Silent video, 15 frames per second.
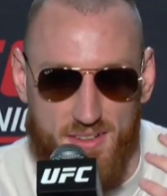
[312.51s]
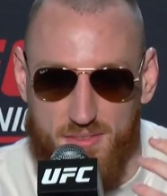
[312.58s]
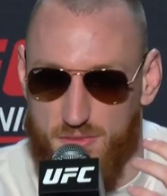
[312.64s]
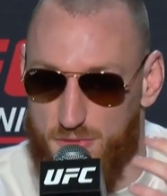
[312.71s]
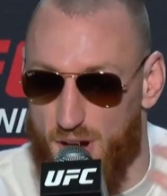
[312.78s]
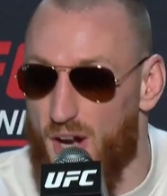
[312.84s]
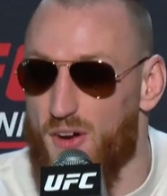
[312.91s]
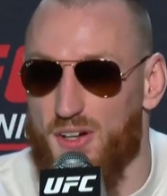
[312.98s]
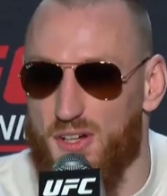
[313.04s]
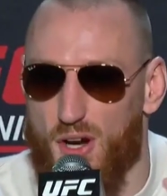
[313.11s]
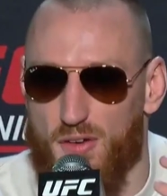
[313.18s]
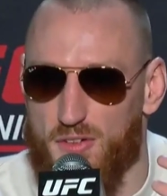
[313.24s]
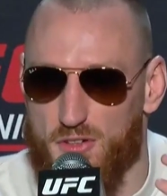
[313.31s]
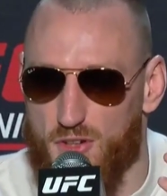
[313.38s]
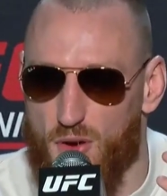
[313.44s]
very
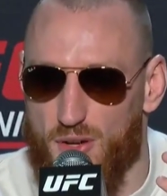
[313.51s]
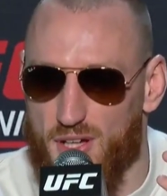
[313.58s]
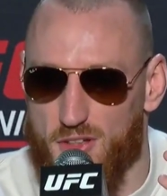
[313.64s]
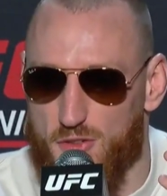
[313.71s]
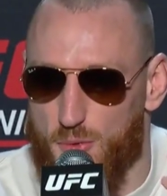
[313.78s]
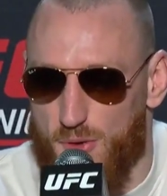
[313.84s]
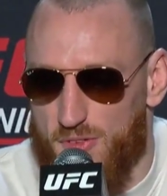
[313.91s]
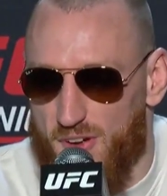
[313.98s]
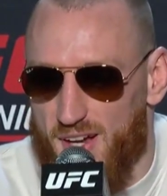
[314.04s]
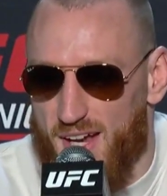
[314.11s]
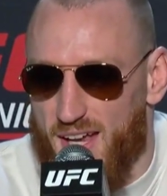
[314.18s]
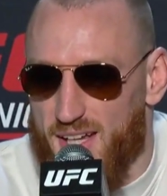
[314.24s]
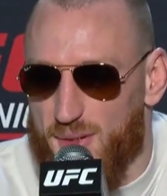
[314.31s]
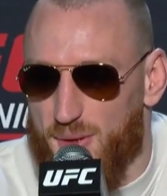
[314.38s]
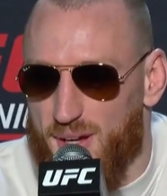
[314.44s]
nervous going into a fight
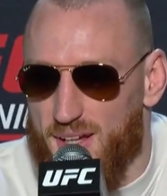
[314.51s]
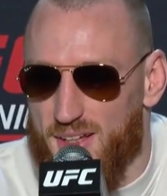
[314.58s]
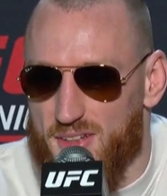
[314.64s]
anyway.